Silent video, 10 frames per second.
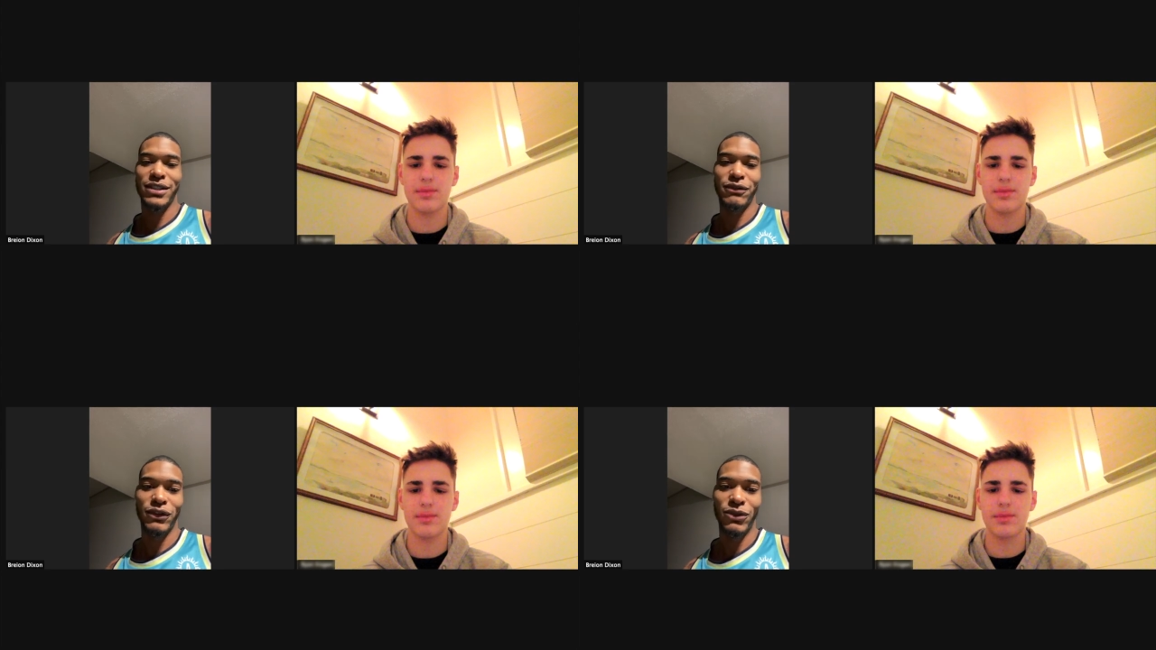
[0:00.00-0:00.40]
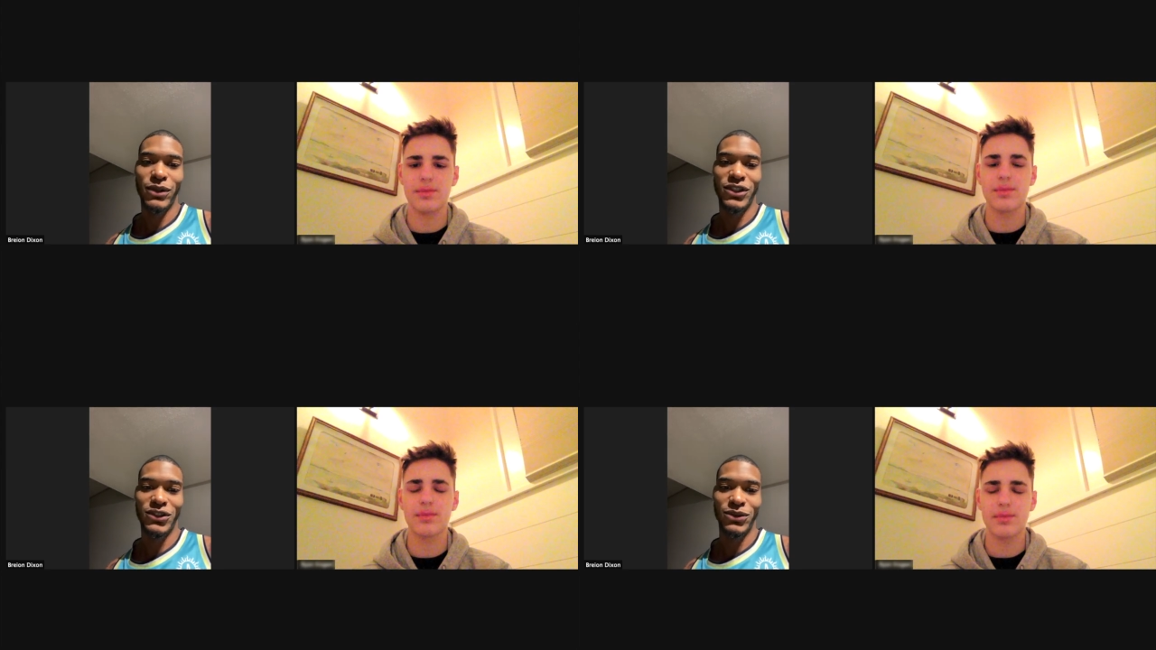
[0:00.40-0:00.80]

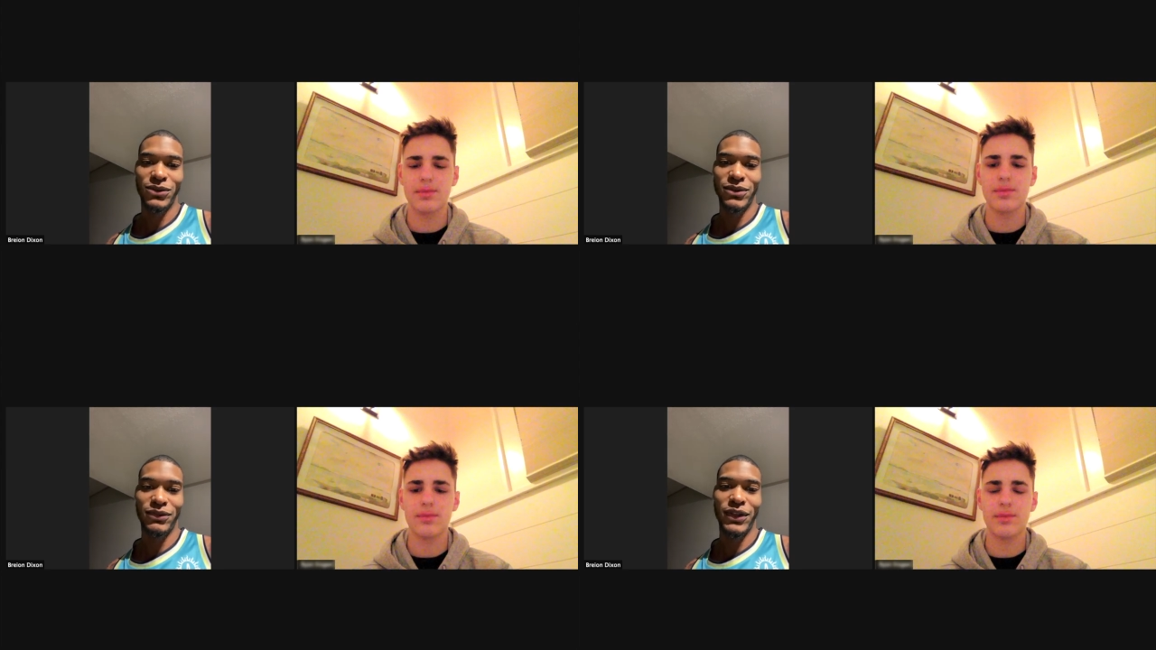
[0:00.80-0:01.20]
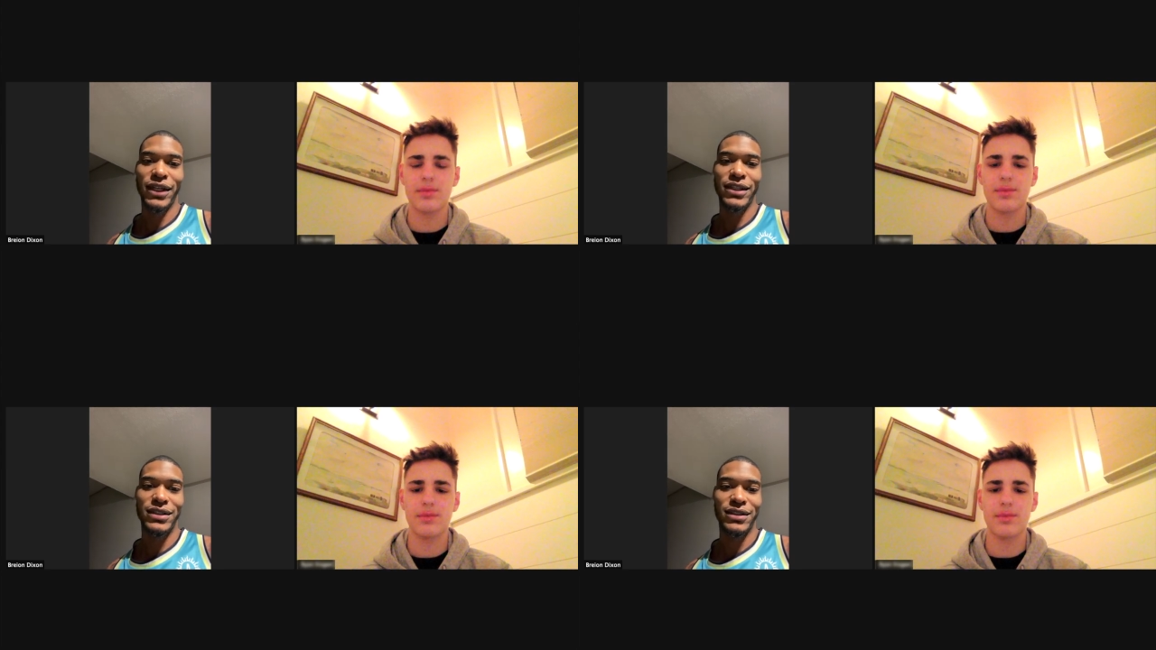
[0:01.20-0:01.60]
Speaker 1: influential
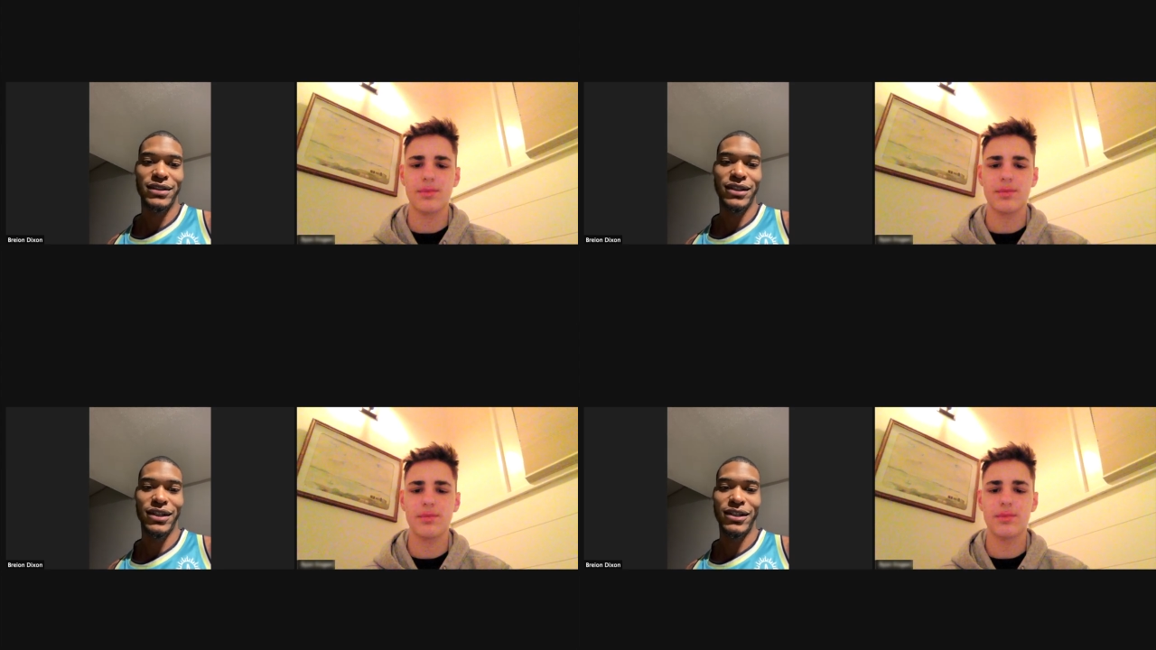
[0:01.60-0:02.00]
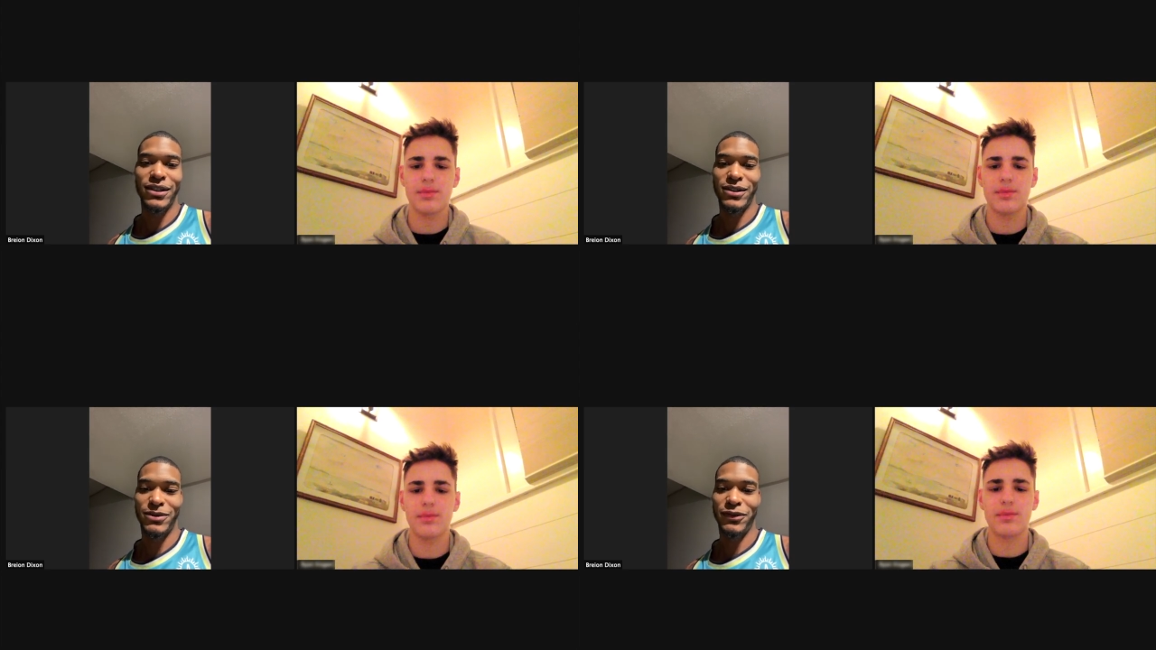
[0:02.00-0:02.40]
figures
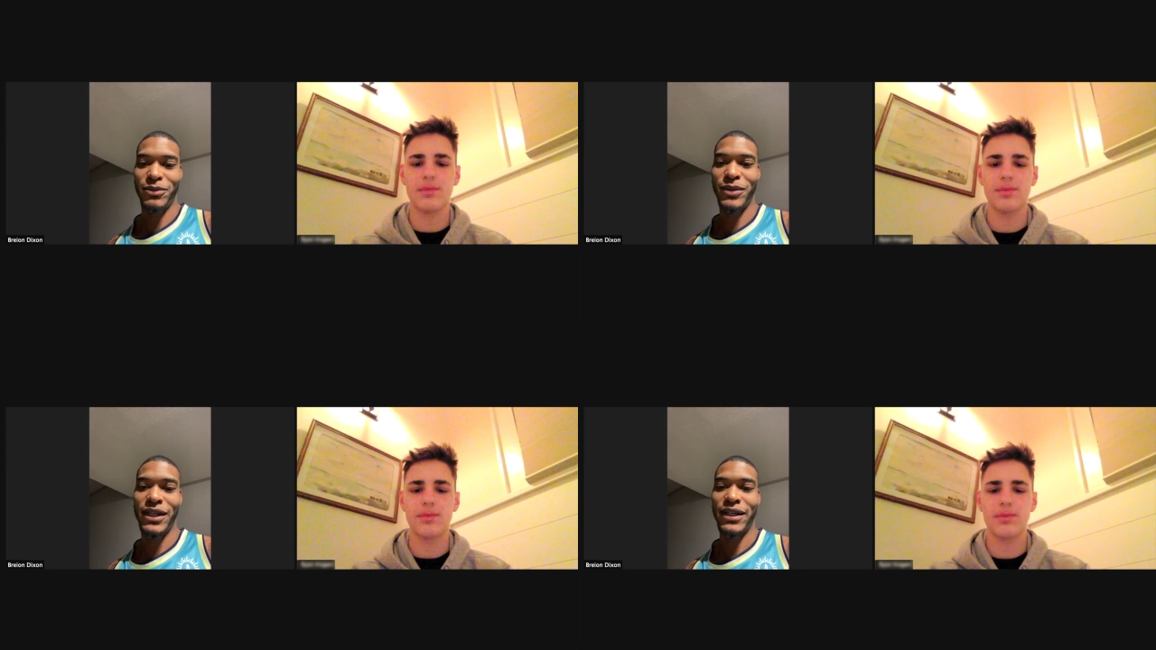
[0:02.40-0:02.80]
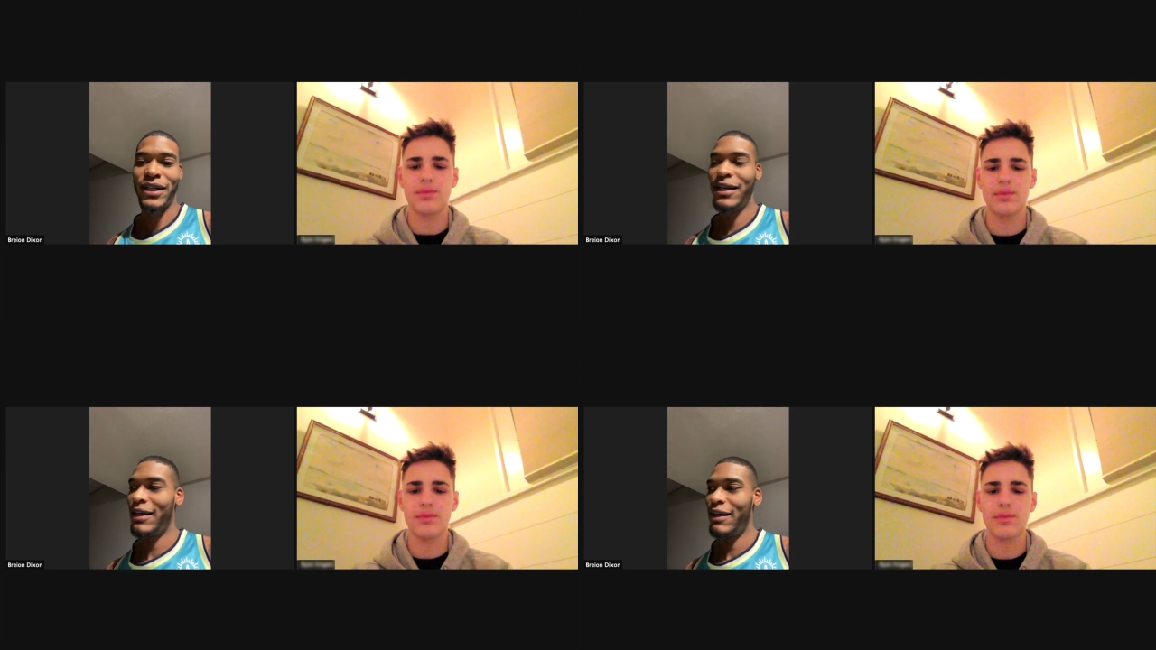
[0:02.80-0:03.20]
uh, for me,
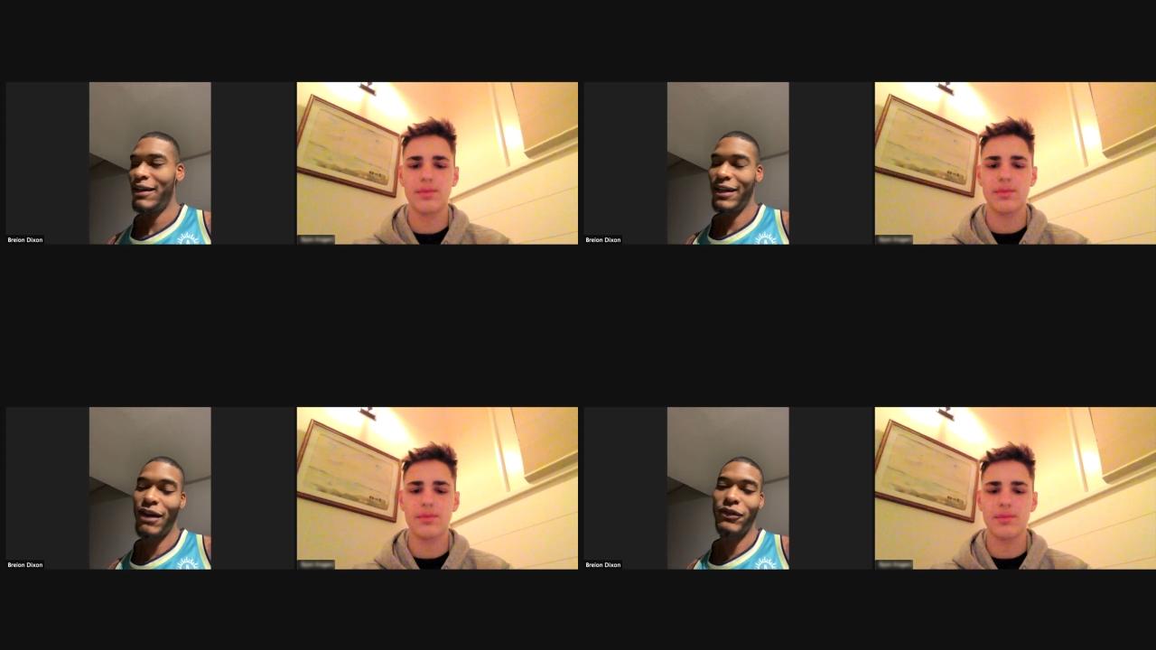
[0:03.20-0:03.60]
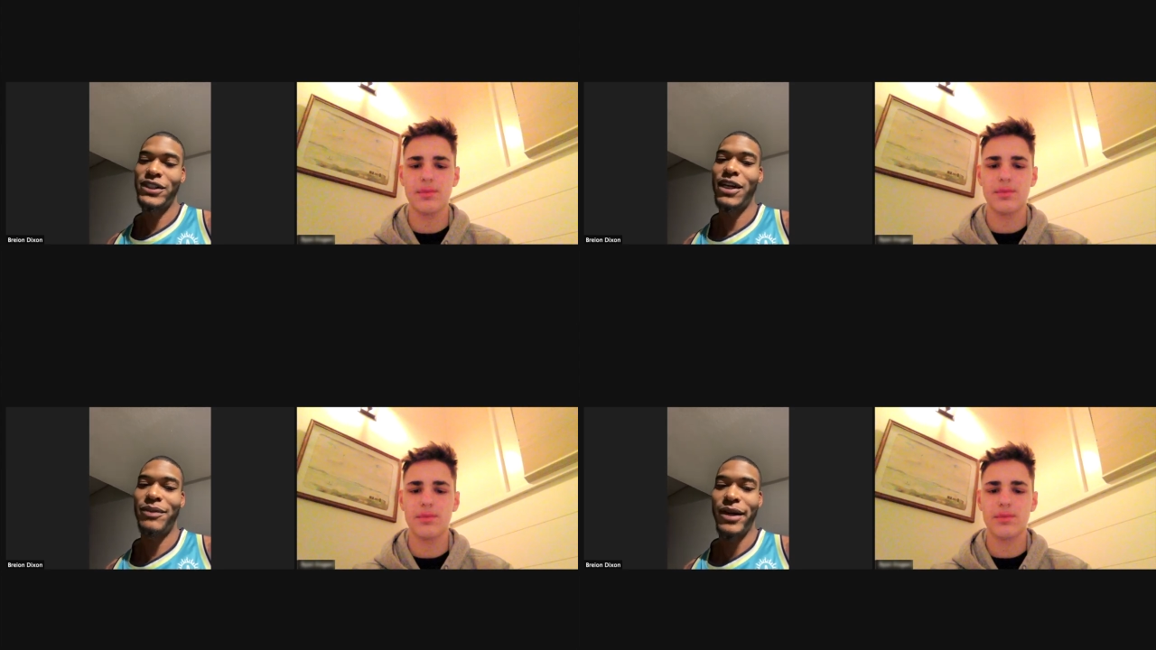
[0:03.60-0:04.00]
and every
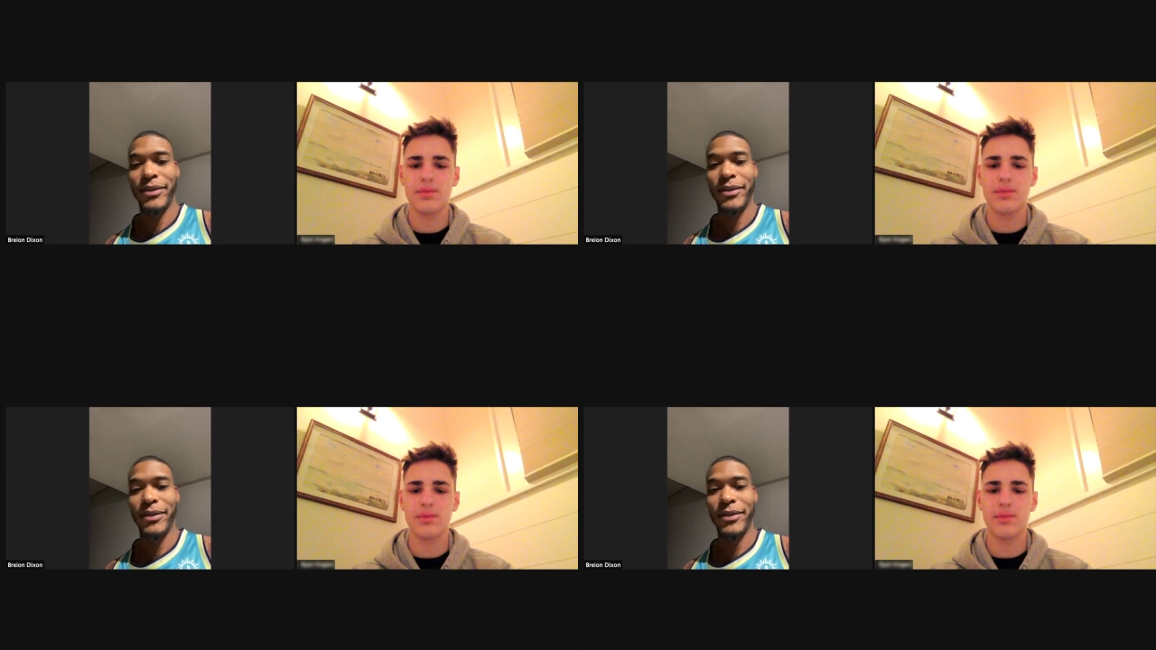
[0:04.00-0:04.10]
step I